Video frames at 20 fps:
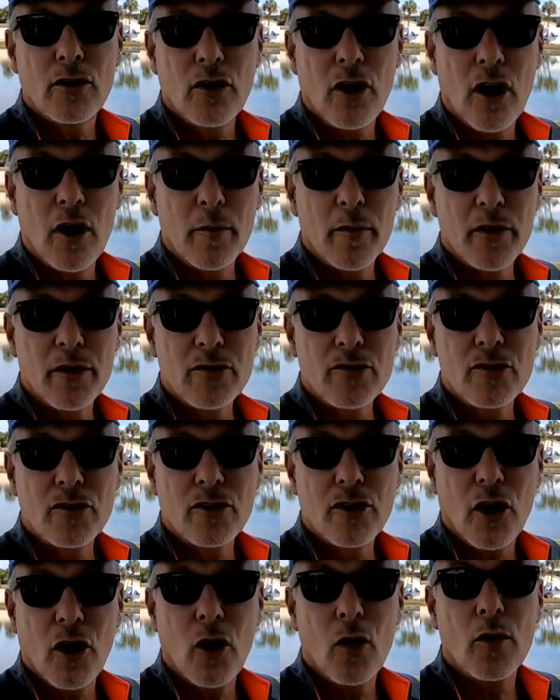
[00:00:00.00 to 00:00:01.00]
kilometers to
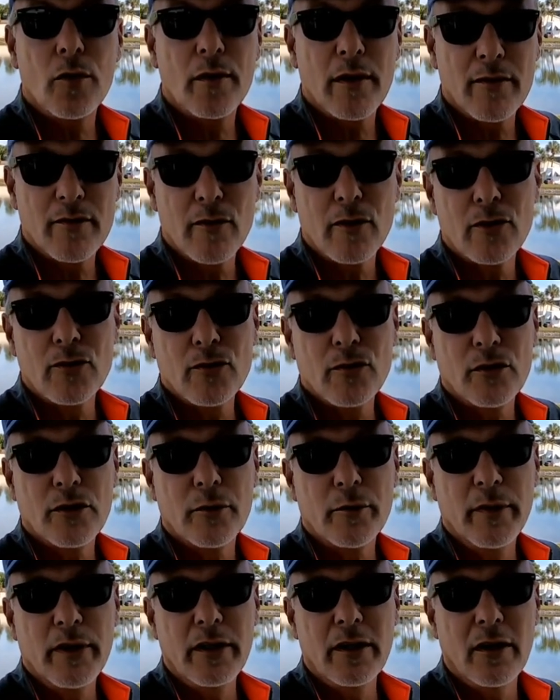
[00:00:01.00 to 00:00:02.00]
go on my virtual
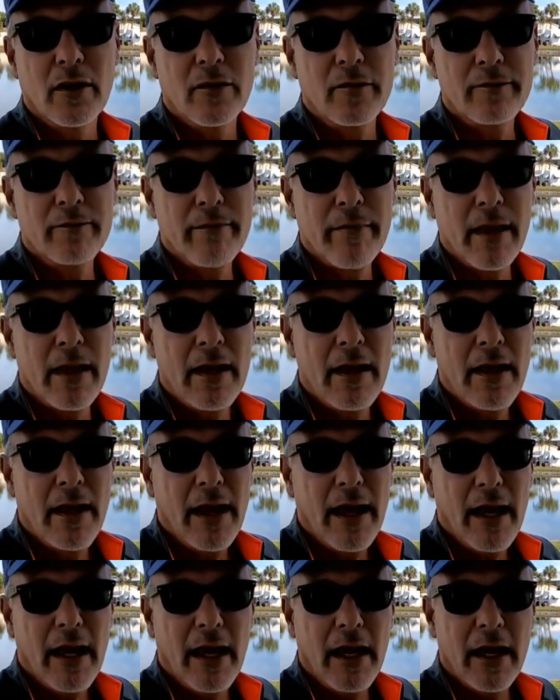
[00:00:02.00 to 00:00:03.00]
Camino,
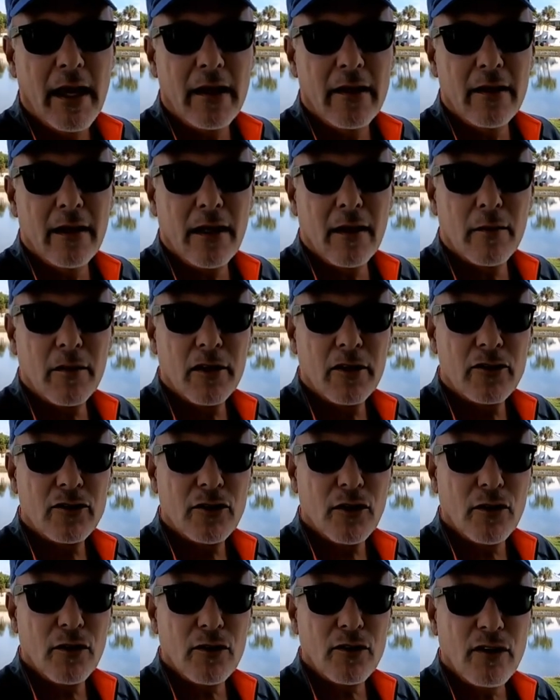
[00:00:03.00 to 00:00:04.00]
and I want to
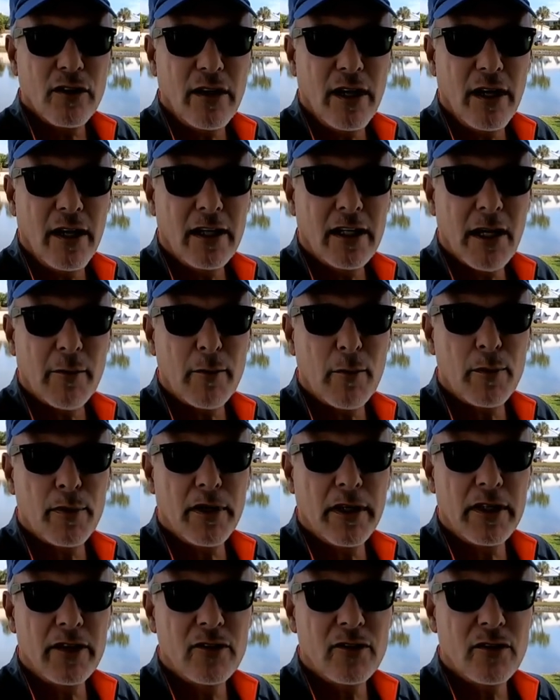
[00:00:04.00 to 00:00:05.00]
show you today a couple
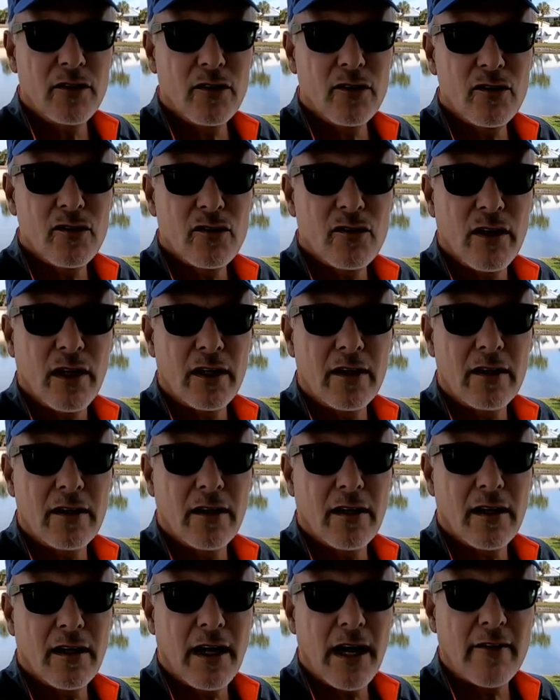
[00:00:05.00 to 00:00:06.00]
places that
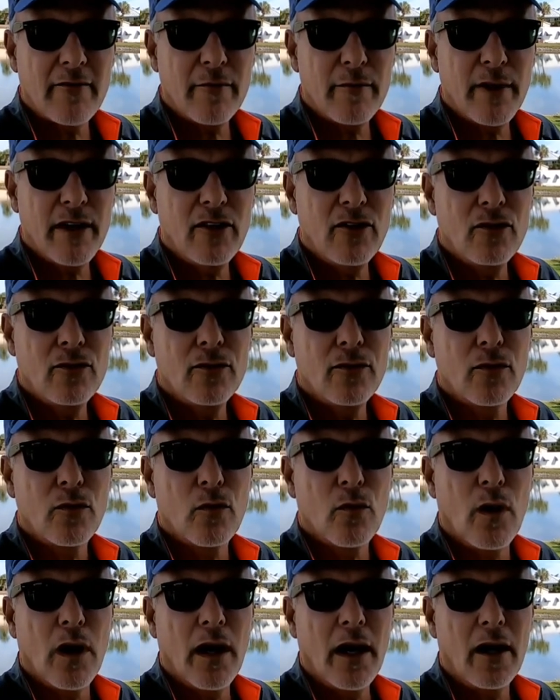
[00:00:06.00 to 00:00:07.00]
I haven't been to for
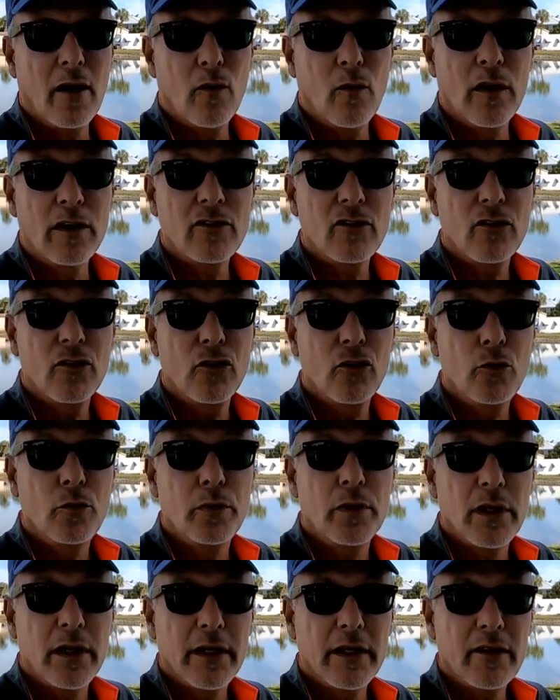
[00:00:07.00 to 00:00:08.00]
a while. One's a new
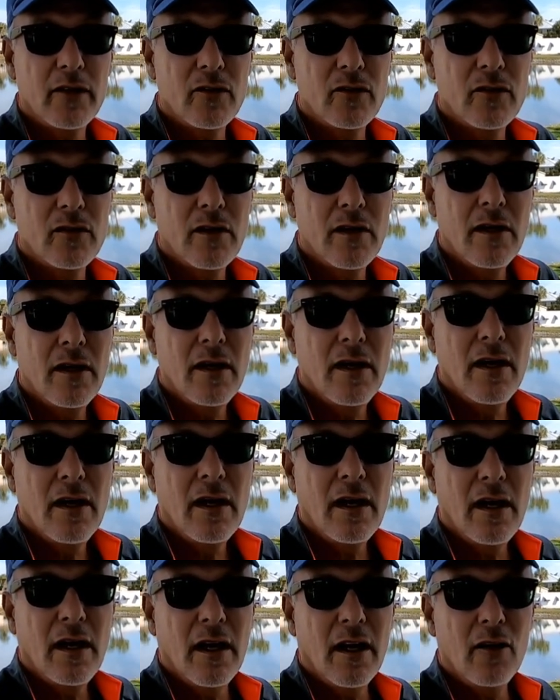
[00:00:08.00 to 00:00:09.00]
place,
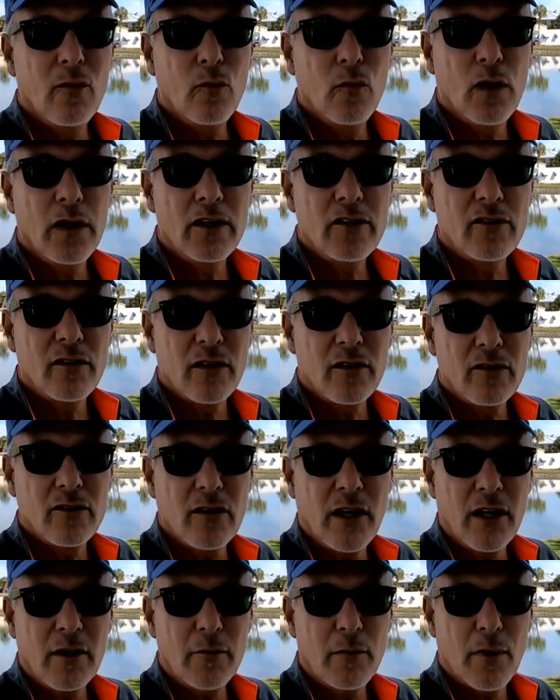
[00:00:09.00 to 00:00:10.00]
and one's a
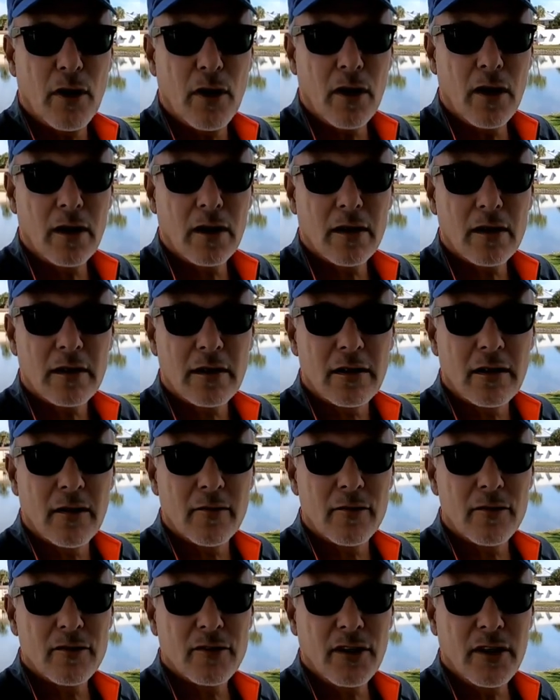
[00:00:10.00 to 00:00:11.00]
state park,
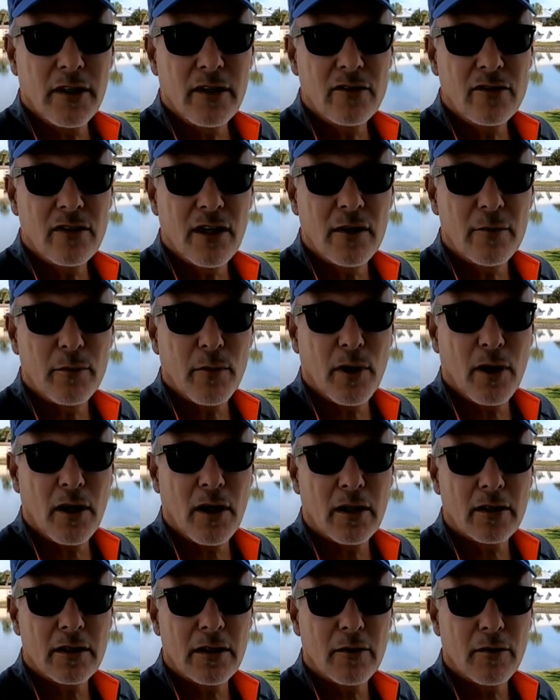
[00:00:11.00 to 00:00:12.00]
Lover's Key State
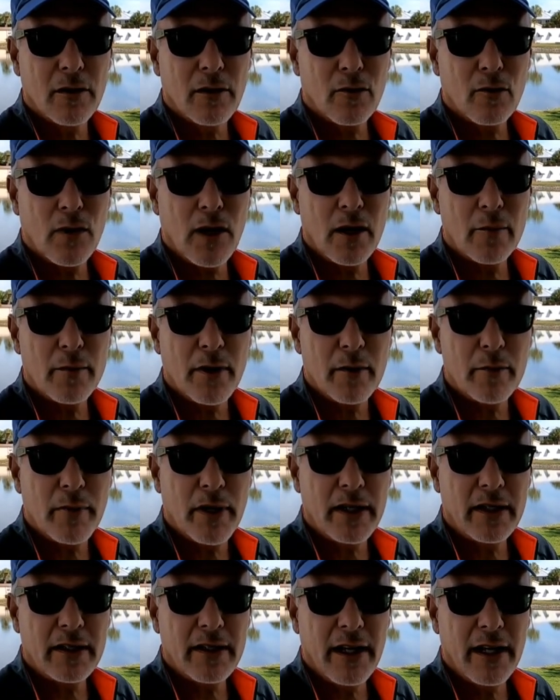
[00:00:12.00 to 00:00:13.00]
Park, that I'm going to ride my
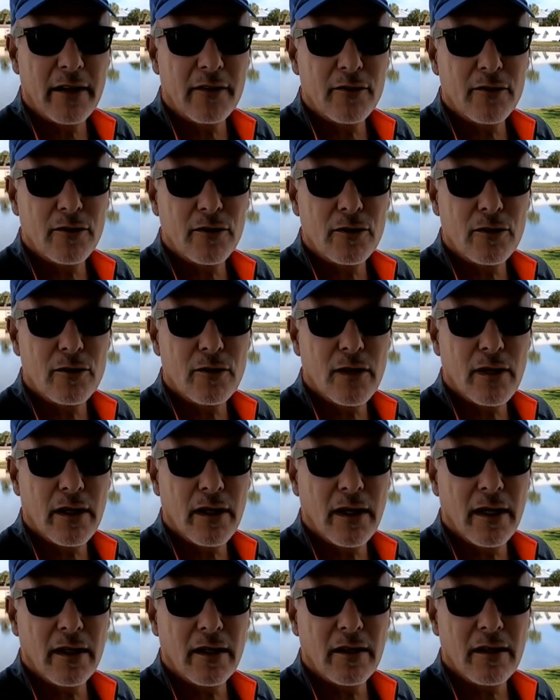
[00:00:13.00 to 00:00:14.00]
bike down to
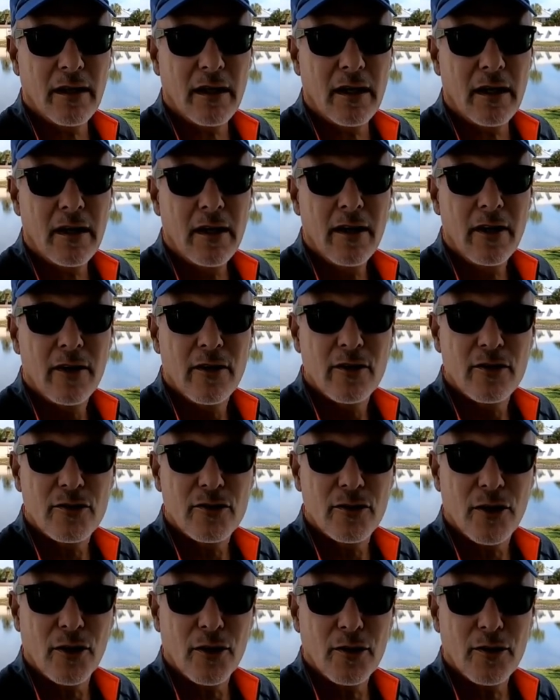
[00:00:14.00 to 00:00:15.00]
and
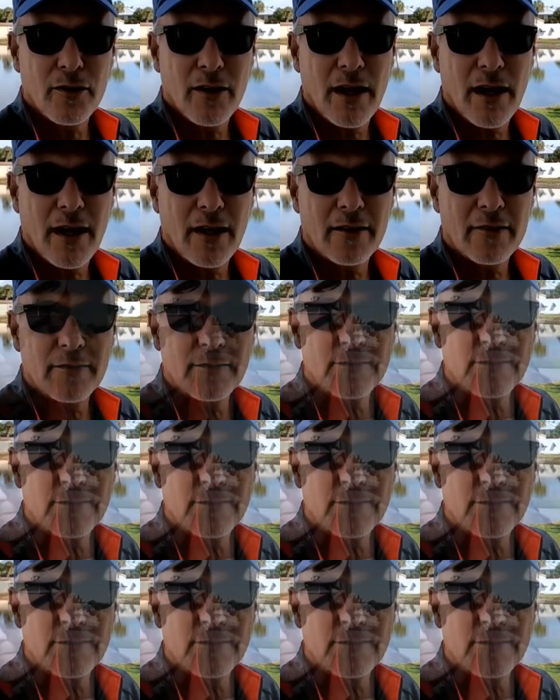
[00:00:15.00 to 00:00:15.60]
show you that.